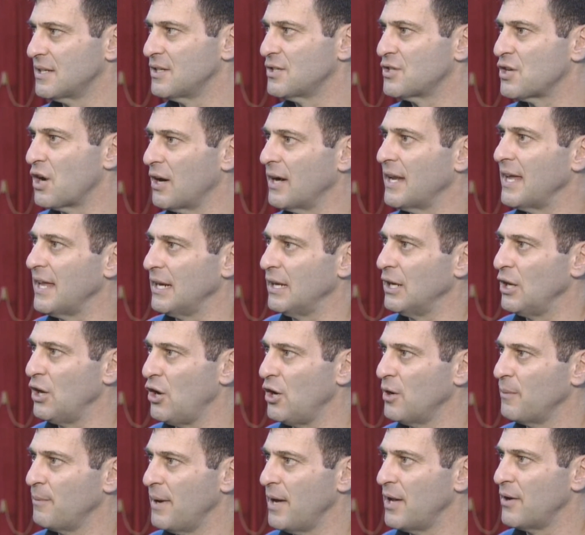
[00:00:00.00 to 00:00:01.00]
start getting
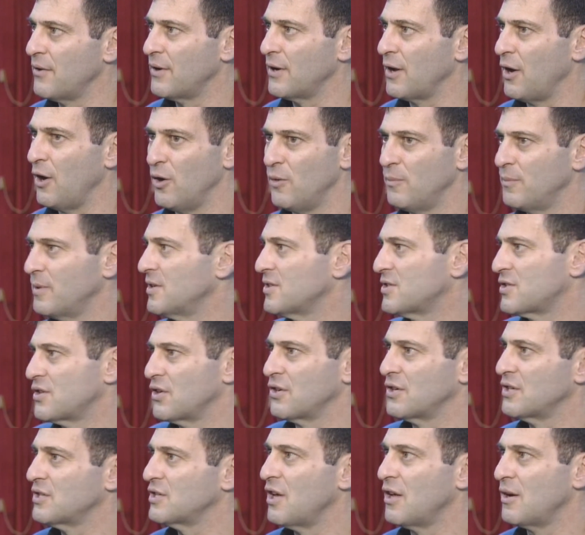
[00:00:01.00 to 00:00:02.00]
along better at home because
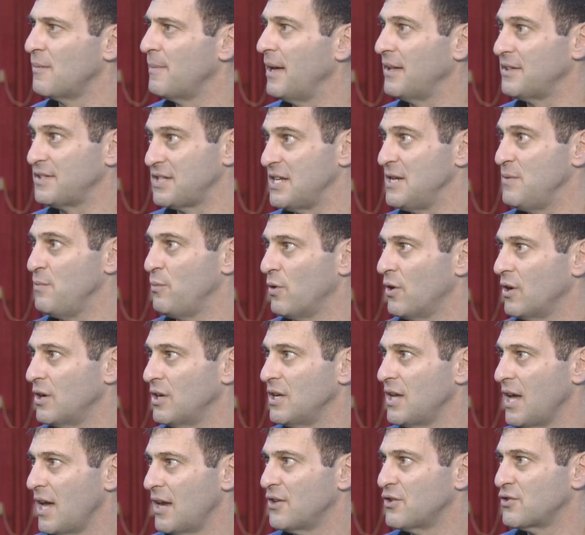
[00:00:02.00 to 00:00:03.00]
circus is all about teamwork. You got